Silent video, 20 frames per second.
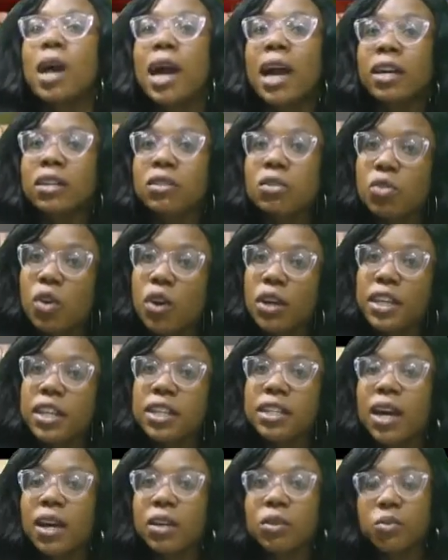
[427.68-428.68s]
You are in
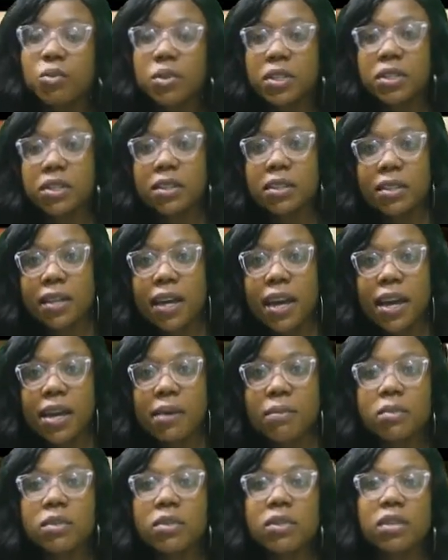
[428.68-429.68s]
talking and greeting
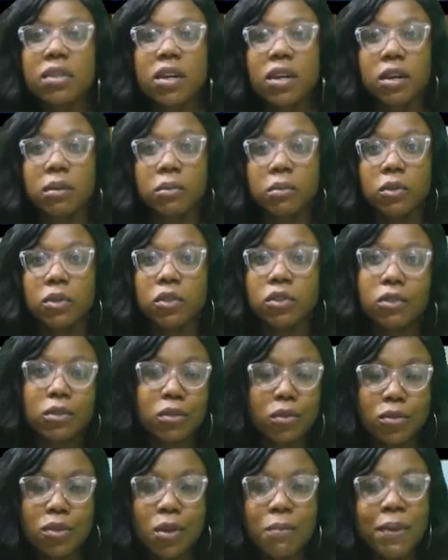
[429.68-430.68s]
terms.
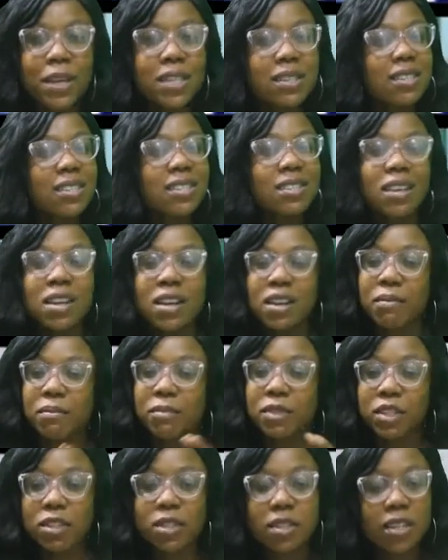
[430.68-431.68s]
Some persons,
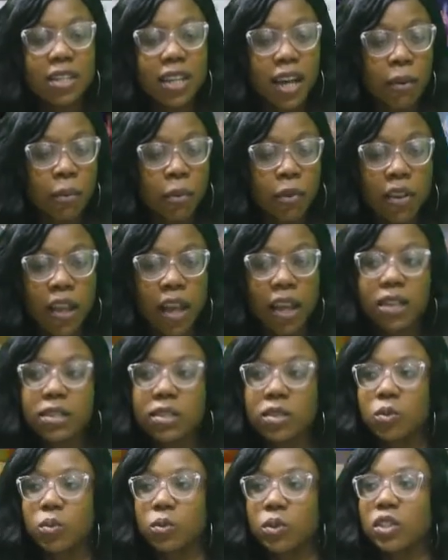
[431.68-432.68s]
they say their mother
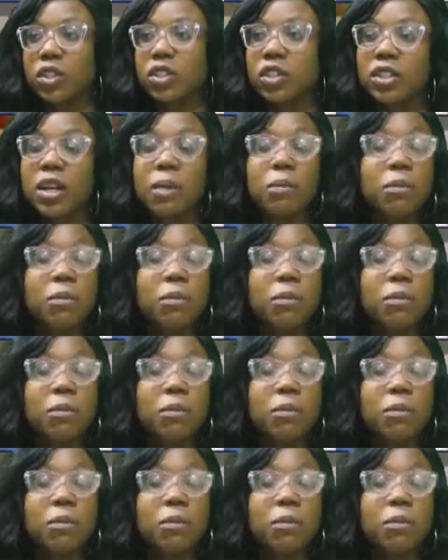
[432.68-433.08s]
is a witch, their